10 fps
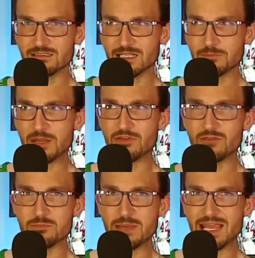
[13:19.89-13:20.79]
Like, my
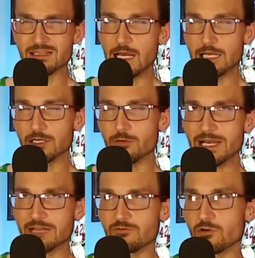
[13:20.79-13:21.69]
favorite band, I go
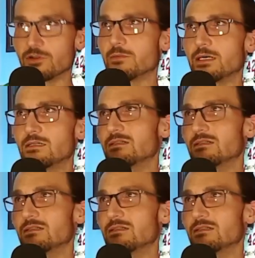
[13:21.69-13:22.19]
back and forth about.